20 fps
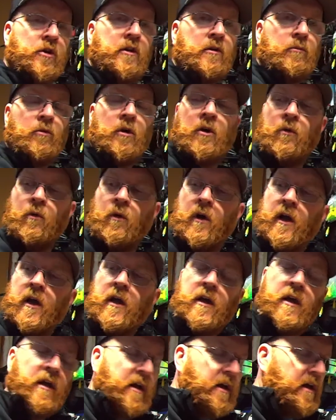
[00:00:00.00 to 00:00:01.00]
them right away,
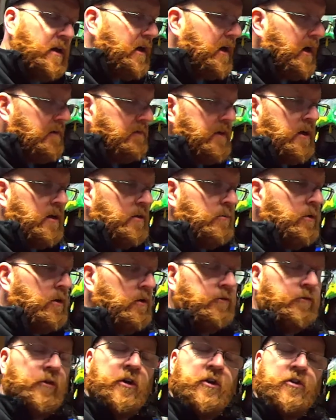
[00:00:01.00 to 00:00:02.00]
I've got a
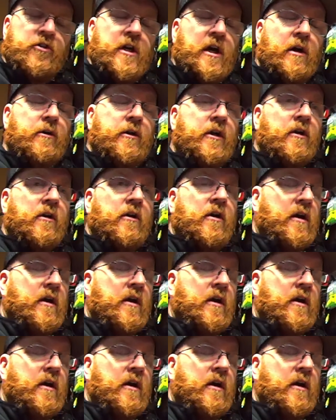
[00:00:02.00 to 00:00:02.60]
beer fridge down here.